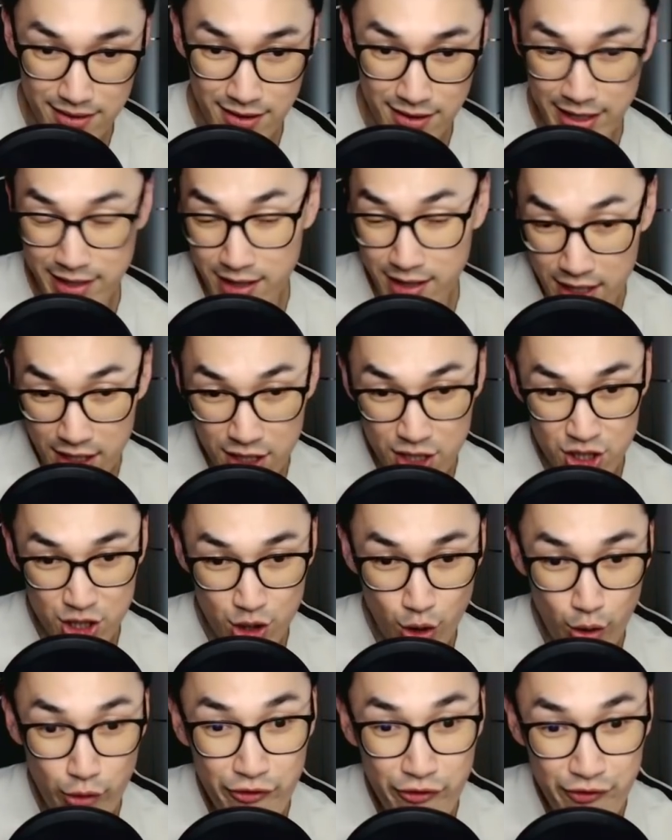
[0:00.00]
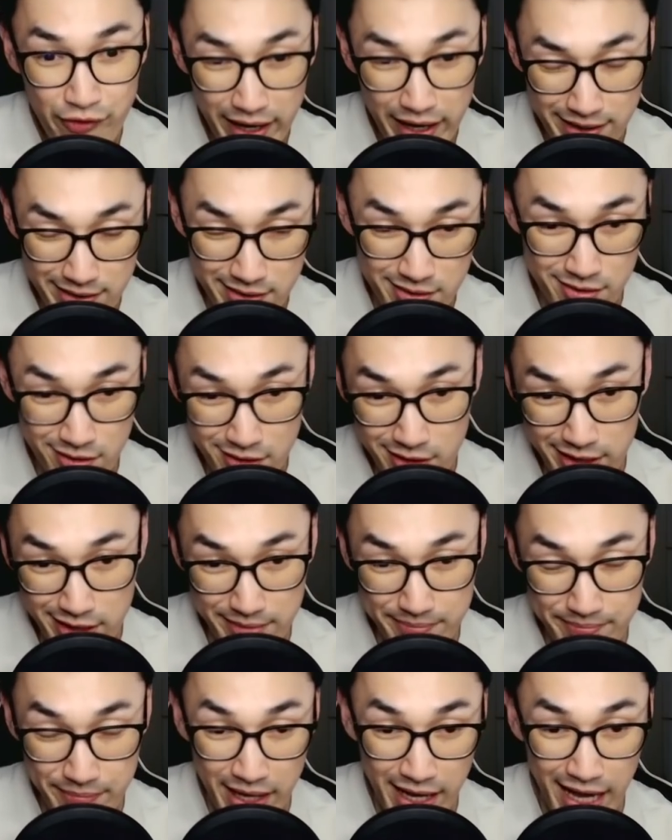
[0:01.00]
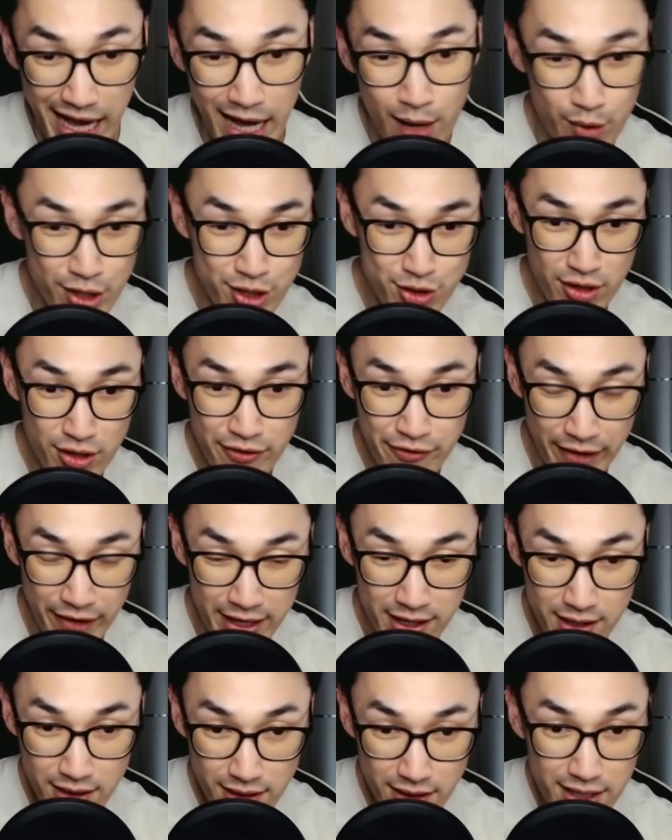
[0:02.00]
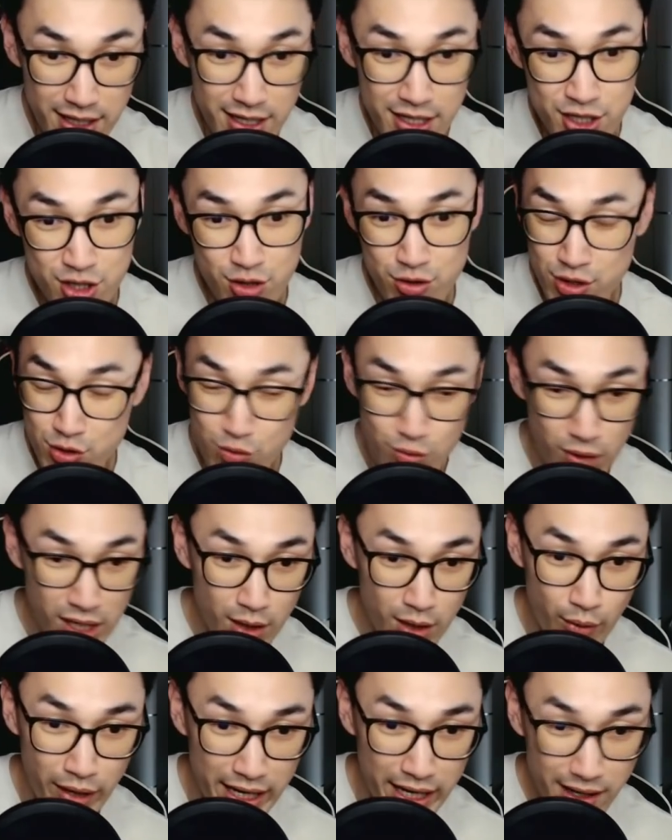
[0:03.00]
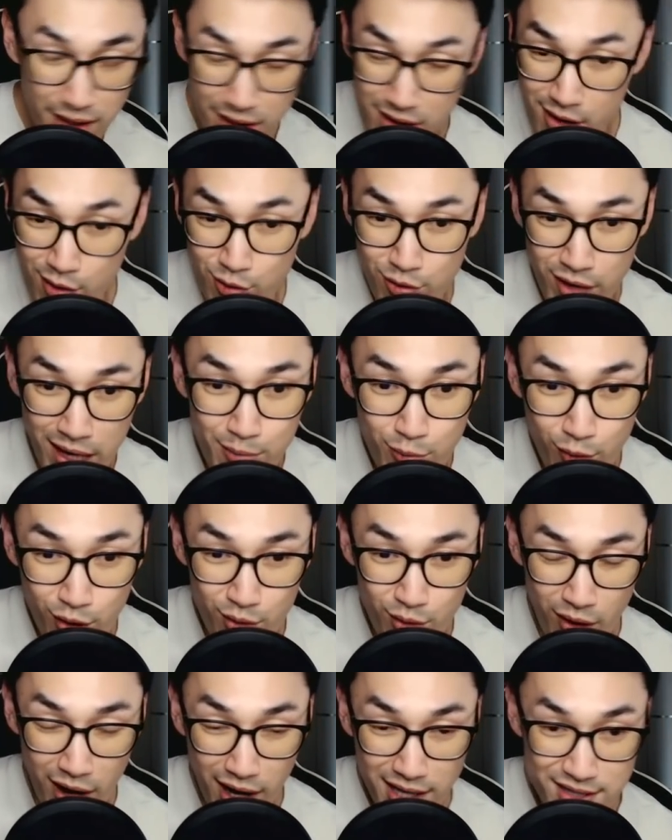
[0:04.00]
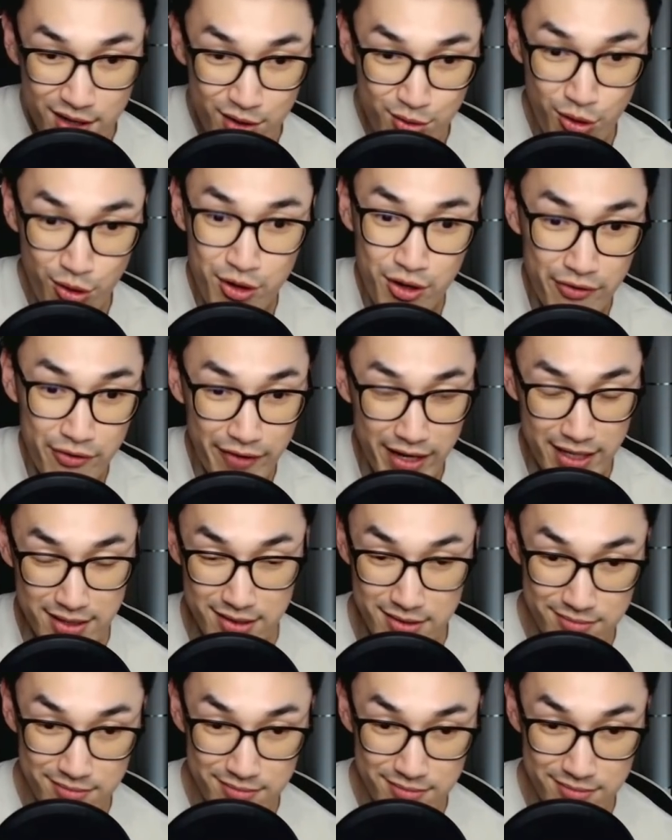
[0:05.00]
Like, she'll fight dirty. And when you try to fight her, she'll just run away, grab more rocks, and throw it in your face.